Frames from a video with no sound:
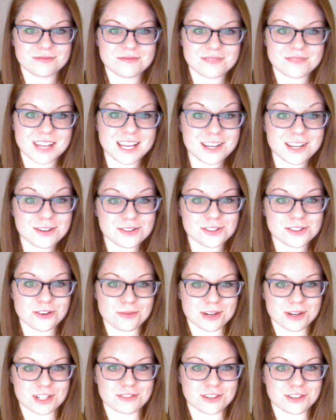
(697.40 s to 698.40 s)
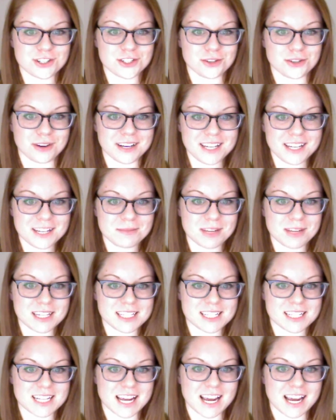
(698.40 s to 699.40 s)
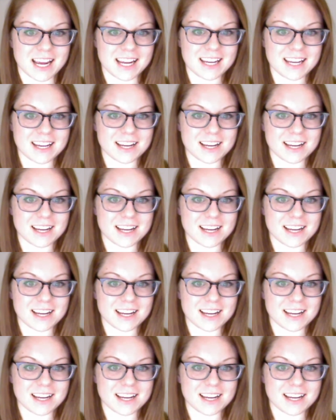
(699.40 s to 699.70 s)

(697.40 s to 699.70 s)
Thank you so much for joining me today.